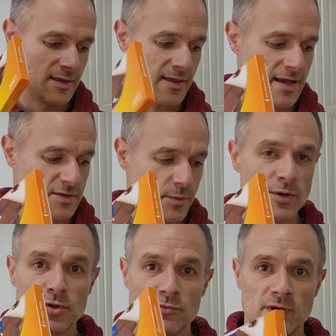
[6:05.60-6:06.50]
that's
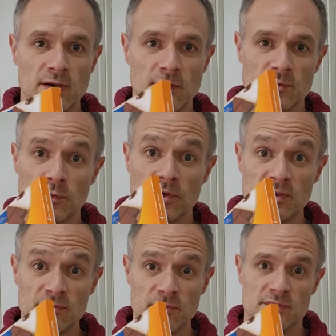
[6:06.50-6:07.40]
when you realise what
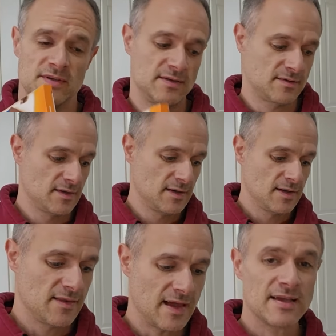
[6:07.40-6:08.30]
the difference is.
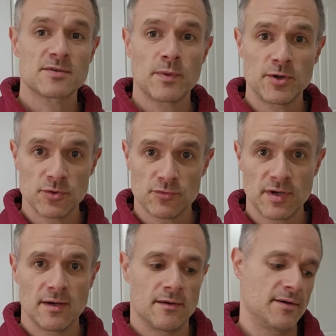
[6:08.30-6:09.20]
That's when you
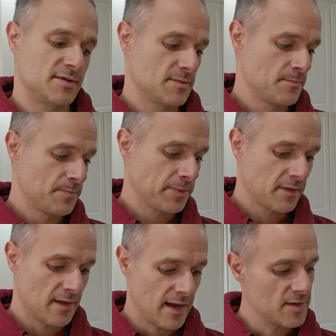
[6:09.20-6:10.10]
realise
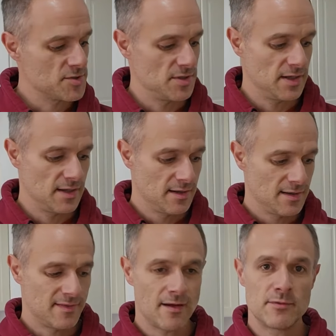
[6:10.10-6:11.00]
that, actually,
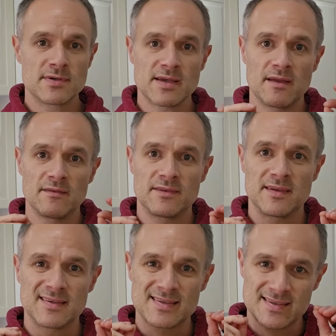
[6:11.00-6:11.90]
there is a
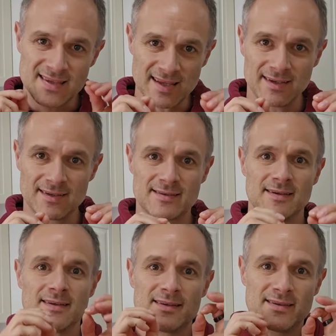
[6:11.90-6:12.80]

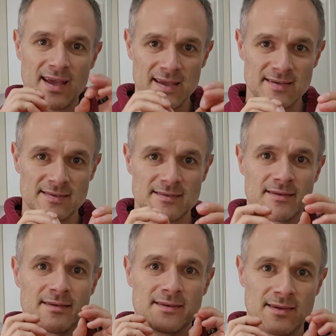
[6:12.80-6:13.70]
distinct taste
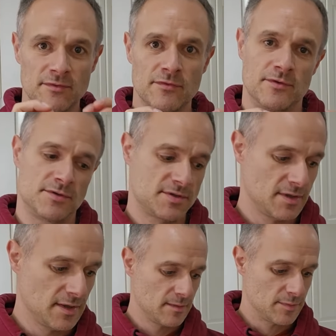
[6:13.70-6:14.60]

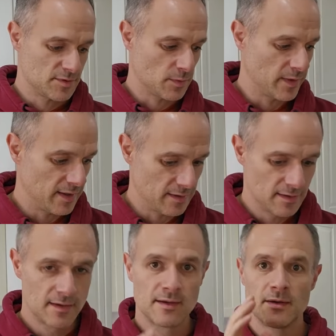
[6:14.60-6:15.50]
difference
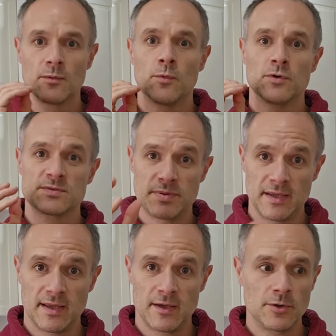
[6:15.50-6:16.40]
between what's
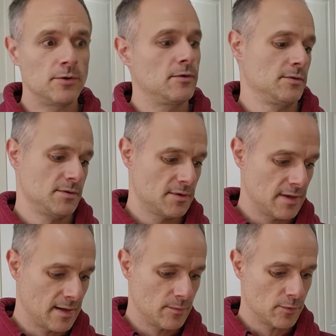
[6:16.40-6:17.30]
PKU
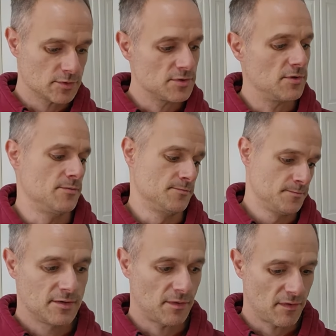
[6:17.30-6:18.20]
and what's not.
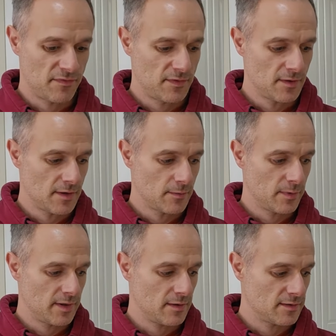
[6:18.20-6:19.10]
So I feel like
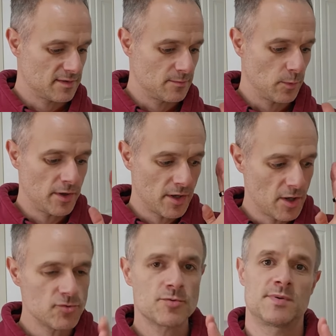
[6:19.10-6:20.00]
we are
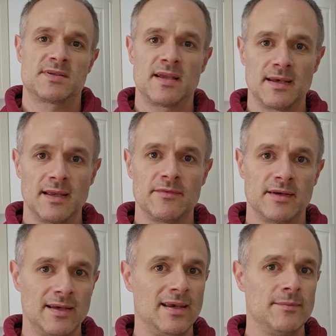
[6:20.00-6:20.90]
100%
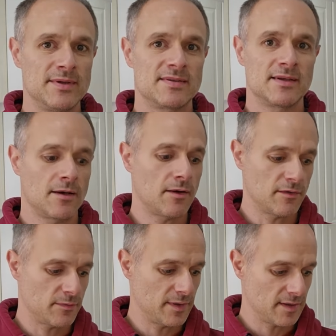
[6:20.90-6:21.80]
living a limited
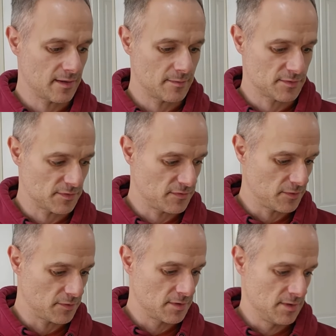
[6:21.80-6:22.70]
life when it comes to
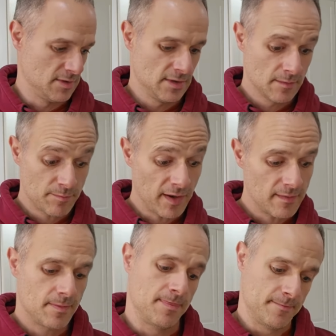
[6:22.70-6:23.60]
food.
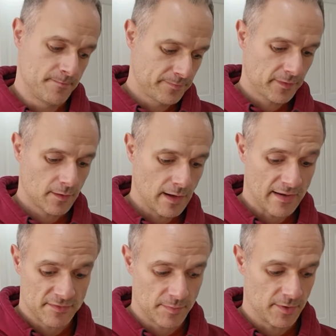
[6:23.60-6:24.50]
But
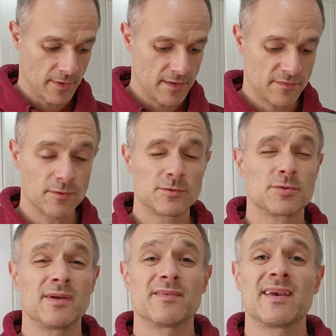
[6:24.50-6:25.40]
have to be grateful
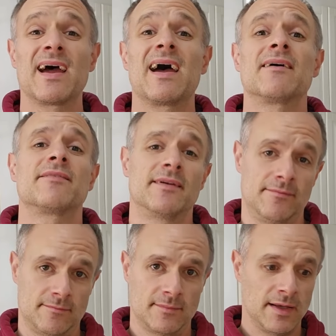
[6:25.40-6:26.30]
to even have
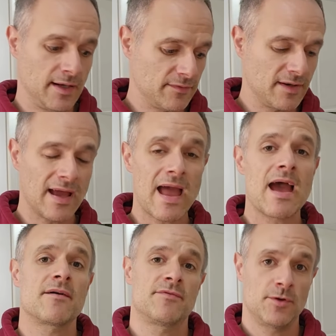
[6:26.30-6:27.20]
it and even
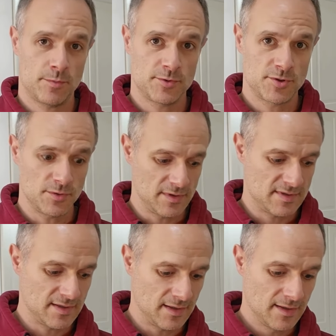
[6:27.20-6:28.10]
have the
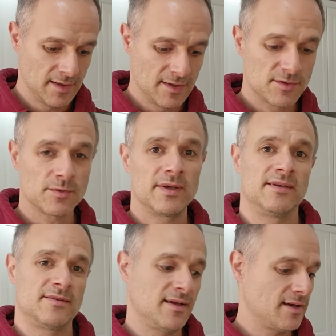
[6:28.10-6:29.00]
opportunity to eat